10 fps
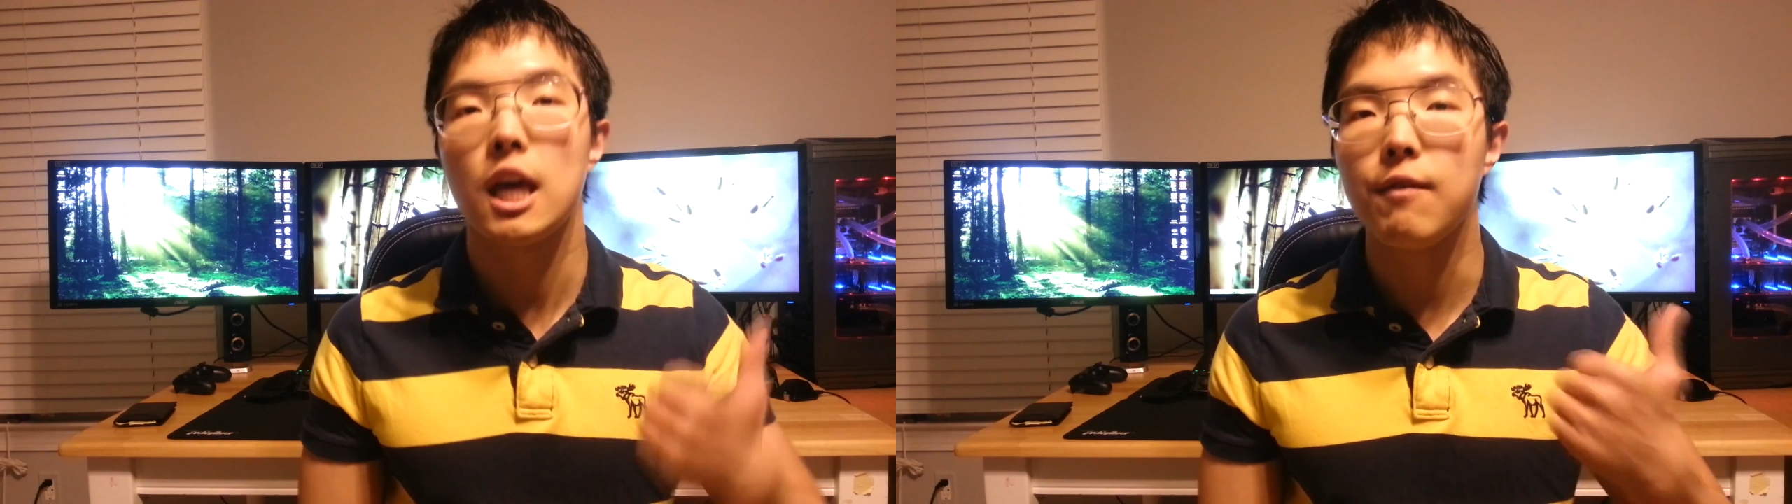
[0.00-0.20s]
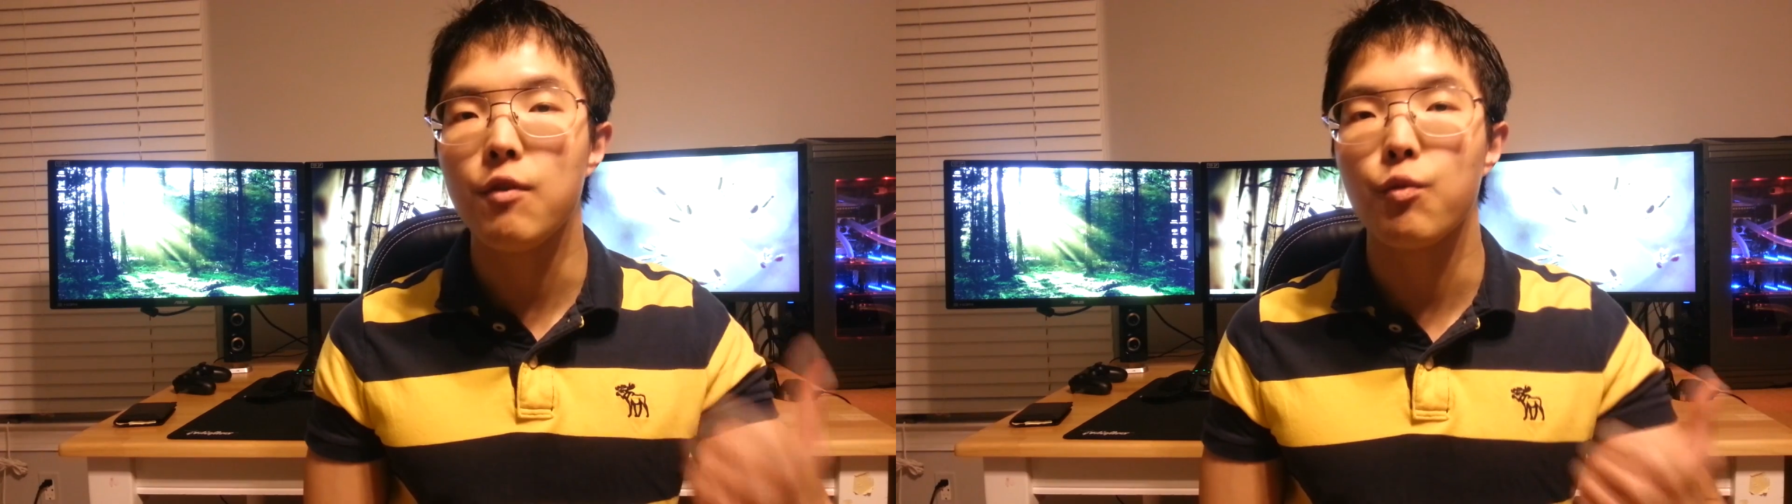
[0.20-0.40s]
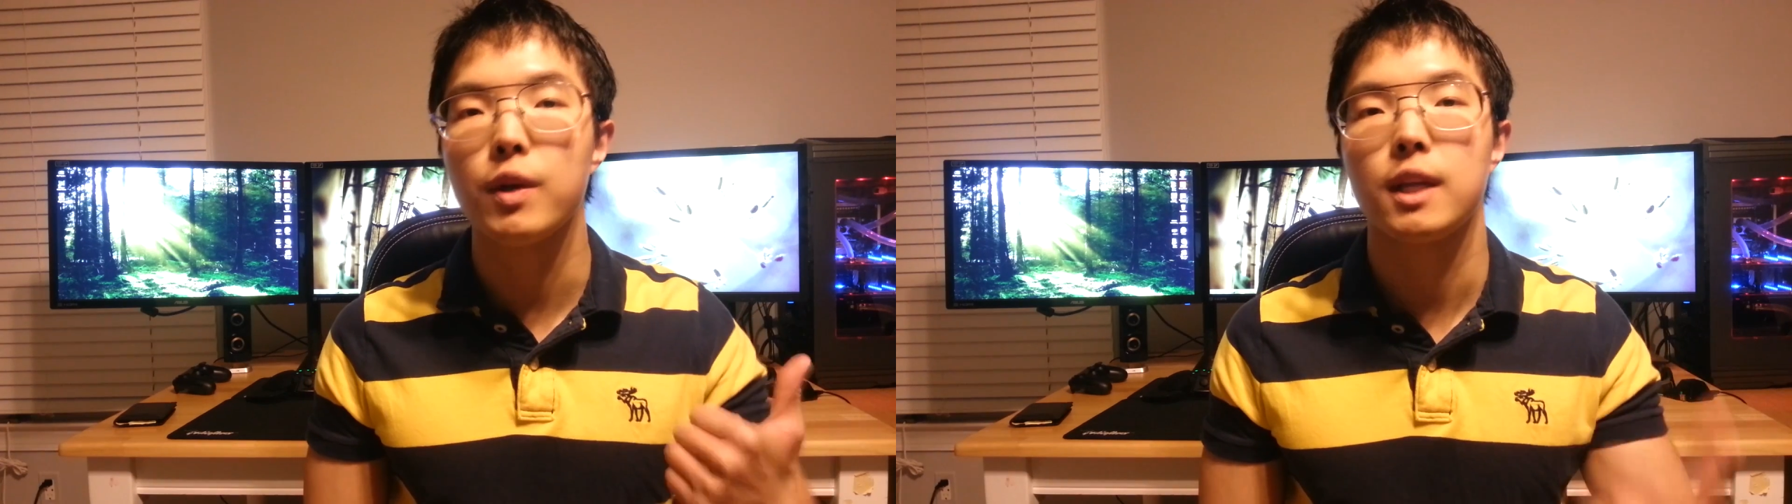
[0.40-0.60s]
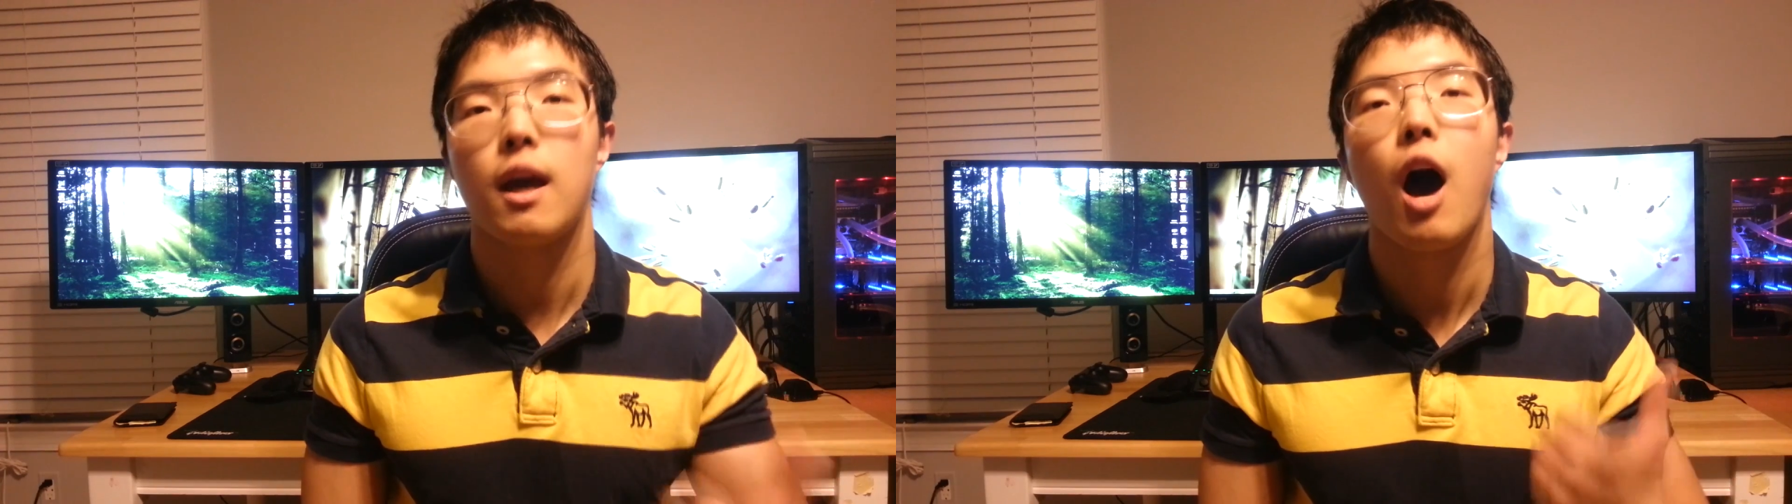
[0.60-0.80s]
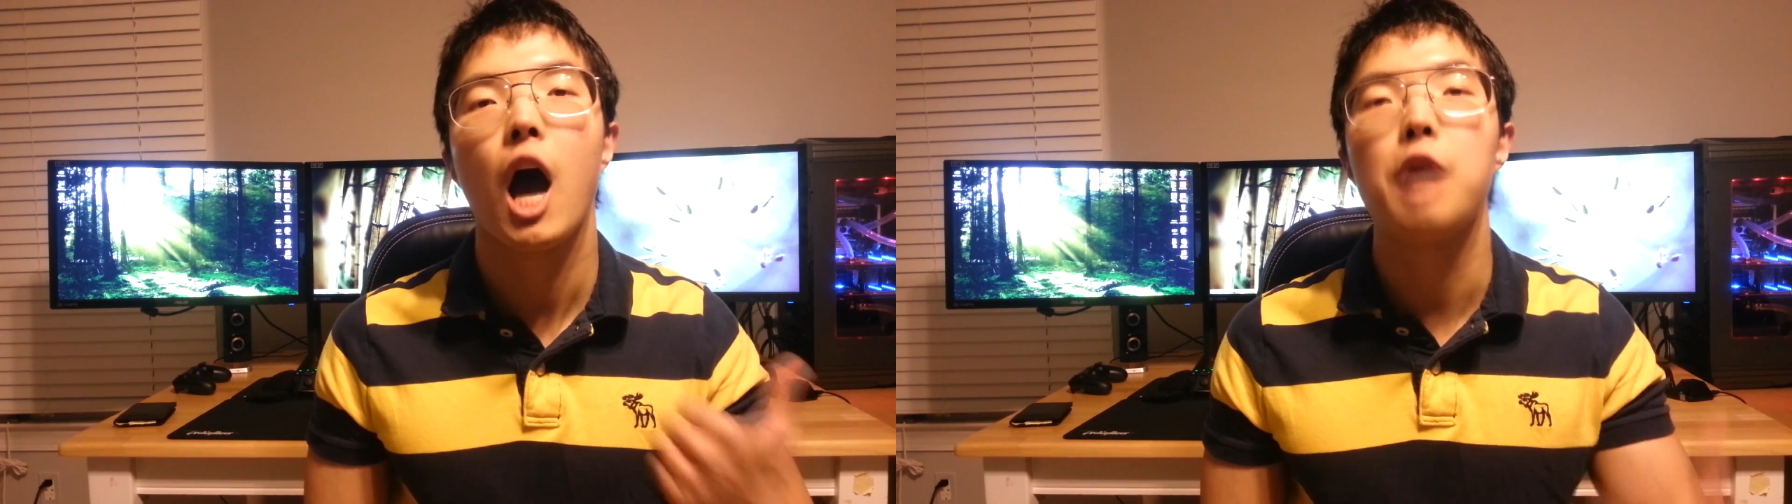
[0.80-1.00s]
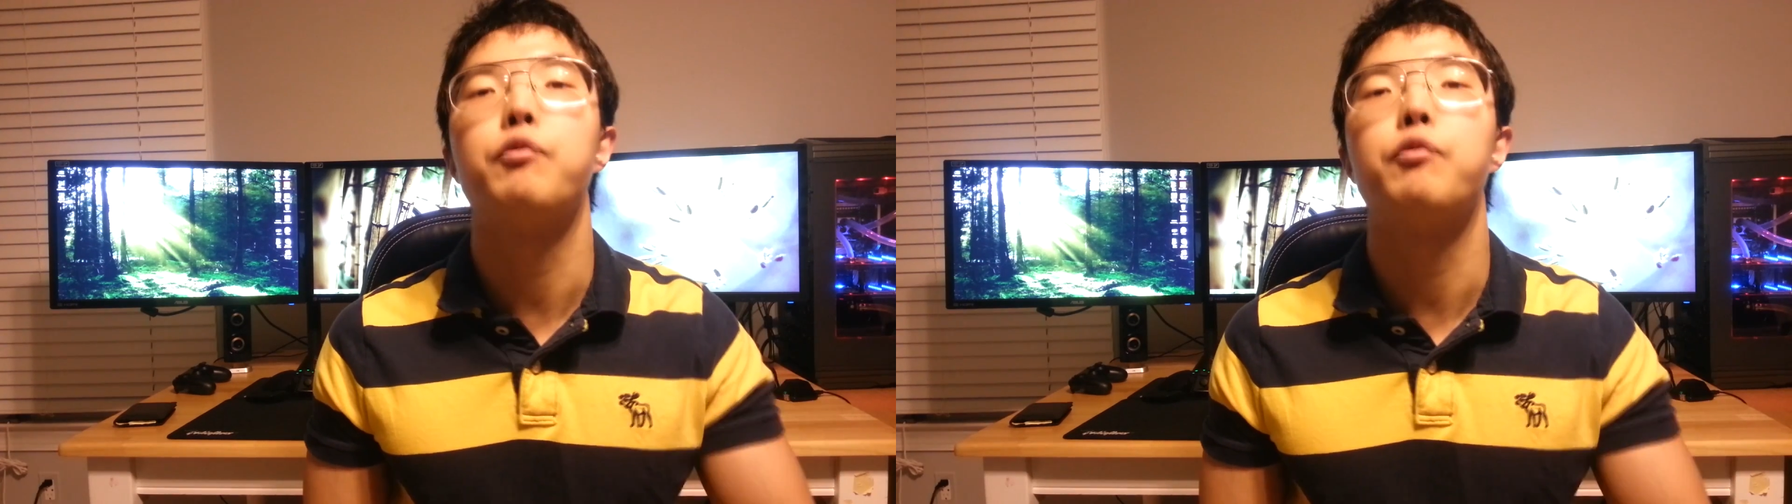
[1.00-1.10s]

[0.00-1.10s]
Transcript: even with a high